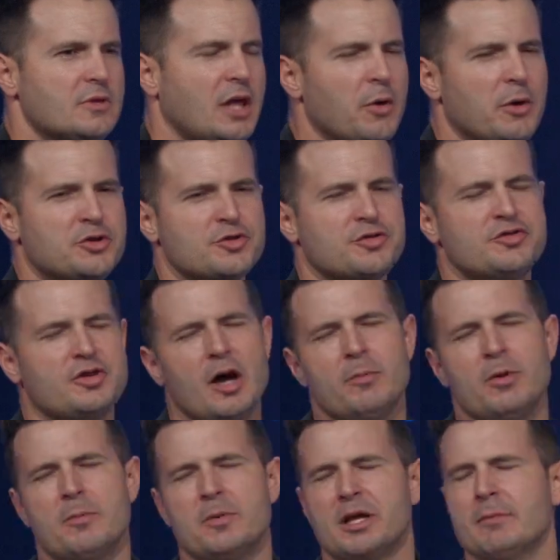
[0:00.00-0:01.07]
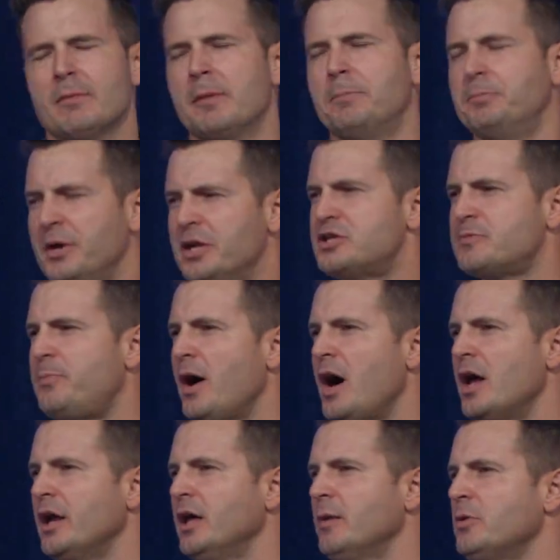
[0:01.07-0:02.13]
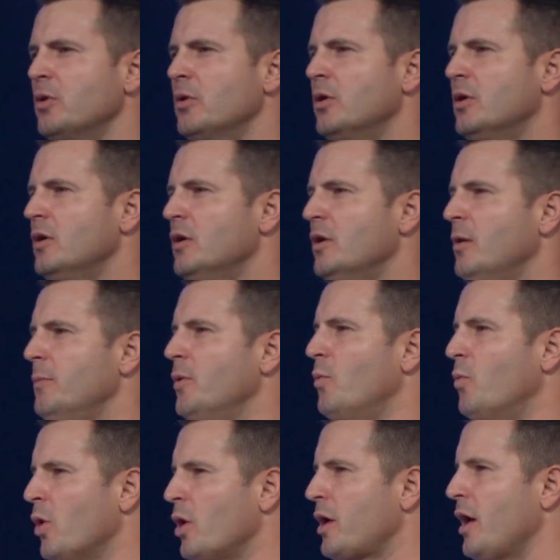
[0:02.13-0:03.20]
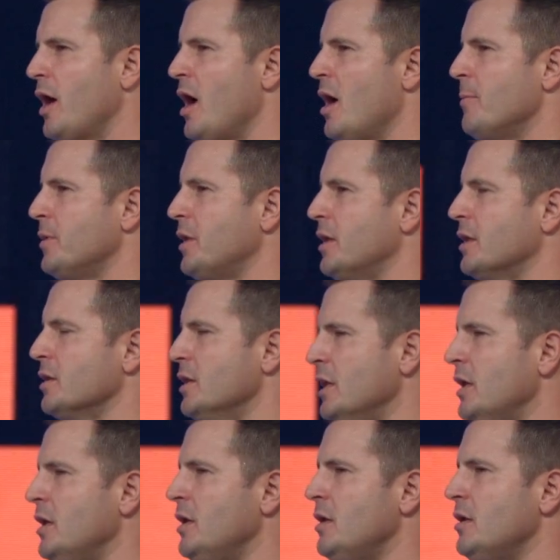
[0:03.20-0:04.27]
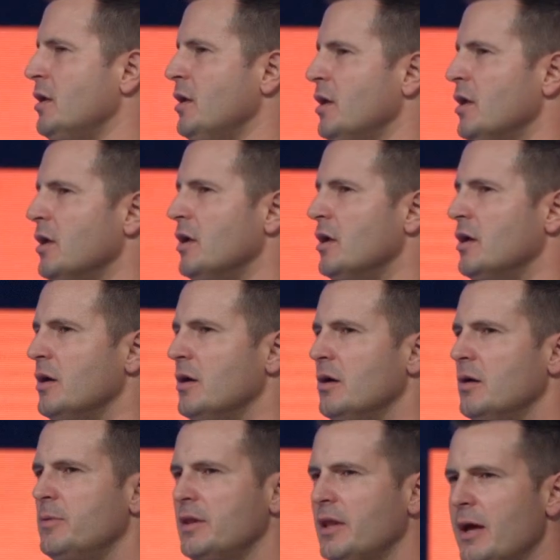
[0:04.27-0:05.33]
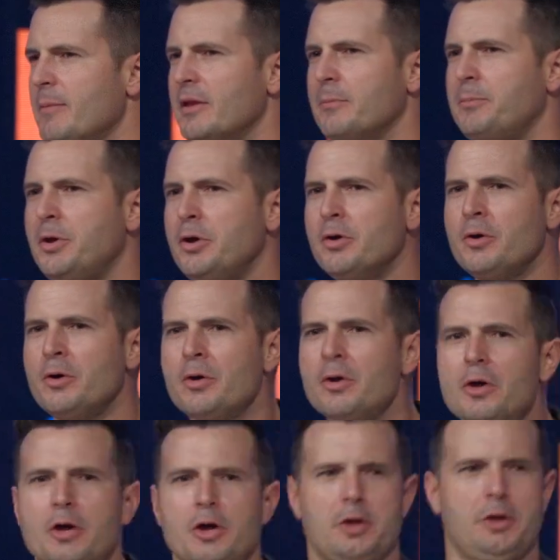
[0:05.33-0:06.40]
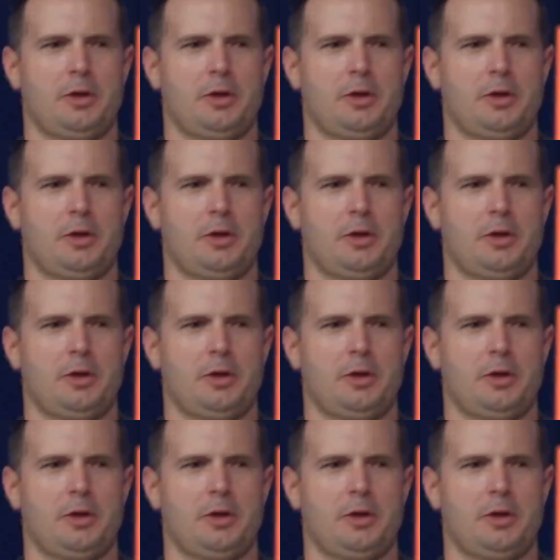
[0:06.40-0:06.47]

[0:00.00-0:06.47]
Can't wait till summer. I'm going to get my beach body. I'm going to work out. I'm going to get lean. I'm going to lay out by the pool.